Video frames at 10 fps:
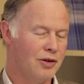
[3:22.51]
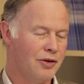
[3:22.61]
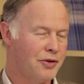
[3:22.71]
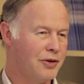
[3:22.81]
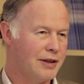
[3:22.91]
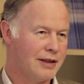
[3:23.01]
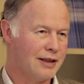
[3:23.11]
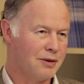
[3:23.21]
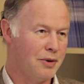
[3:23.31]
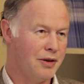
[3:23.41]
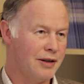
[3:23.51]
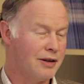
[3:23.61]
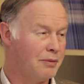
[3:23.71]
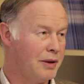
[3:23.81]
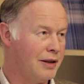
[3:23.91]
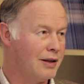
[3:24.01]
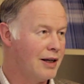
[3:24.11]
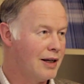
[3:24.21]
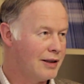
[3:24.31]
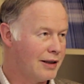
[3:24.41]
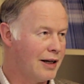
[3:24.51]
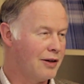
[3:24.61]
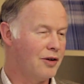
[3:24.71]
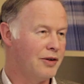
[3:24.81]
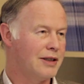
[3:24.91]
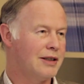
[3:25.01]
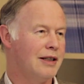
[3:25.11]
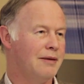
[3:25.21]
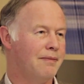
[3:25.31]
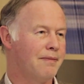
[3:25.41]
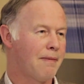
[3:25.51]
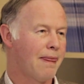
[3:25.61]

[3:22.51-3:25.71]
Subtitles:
through this experience of being together on this team.